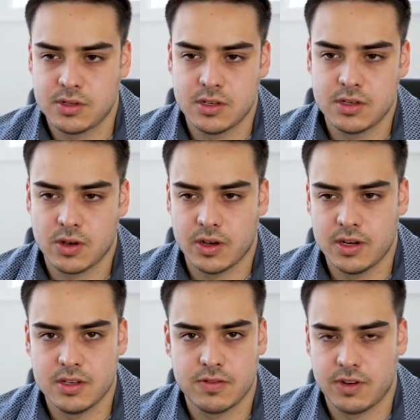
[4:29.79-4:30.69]

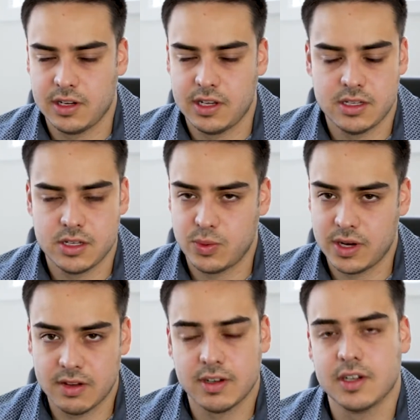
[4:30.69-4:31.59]
designers, freelancers,
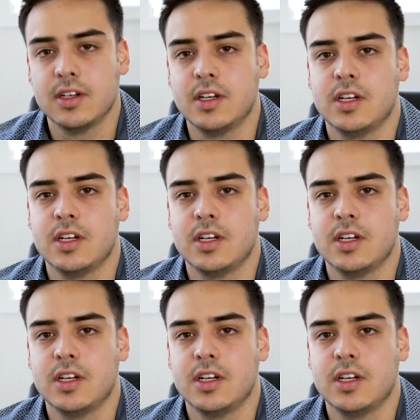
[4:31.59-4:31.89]
whatever,